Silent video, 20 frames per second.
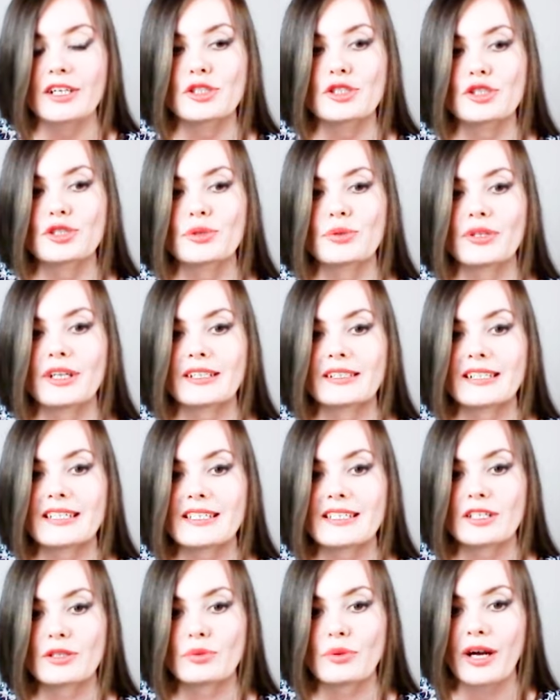to the
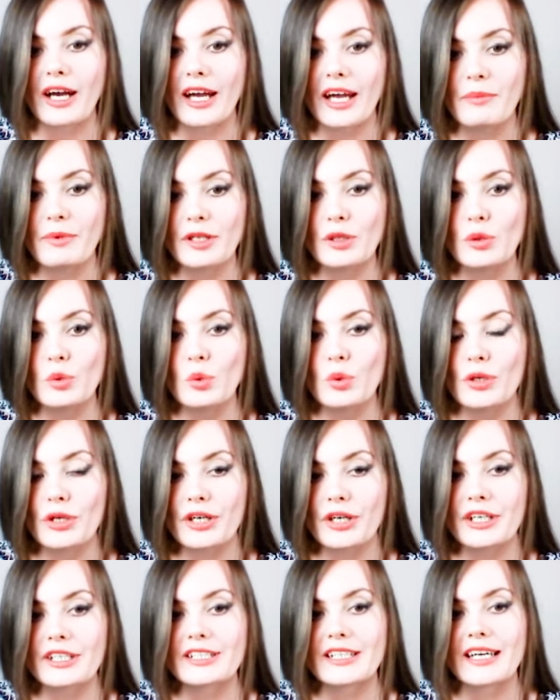describing
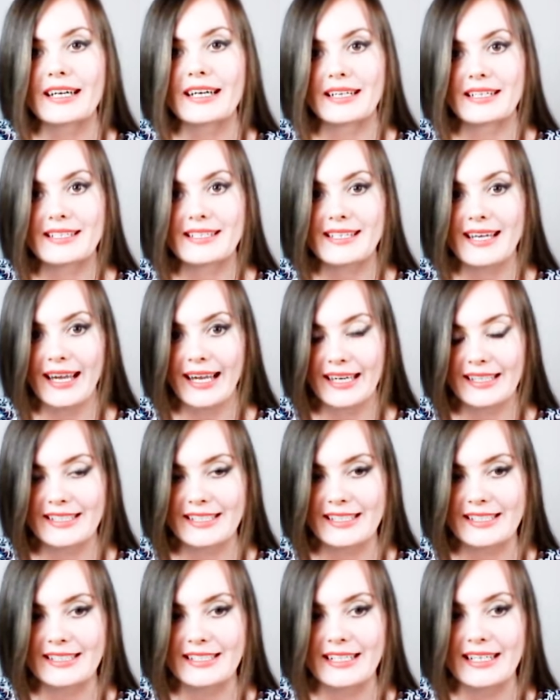word
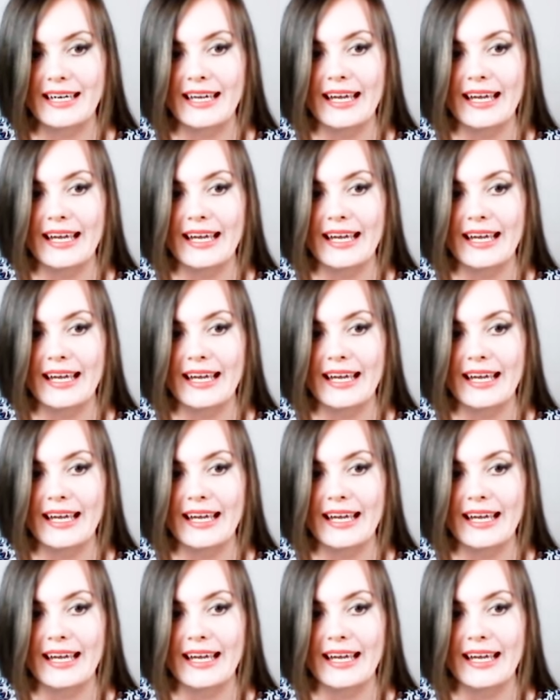excited.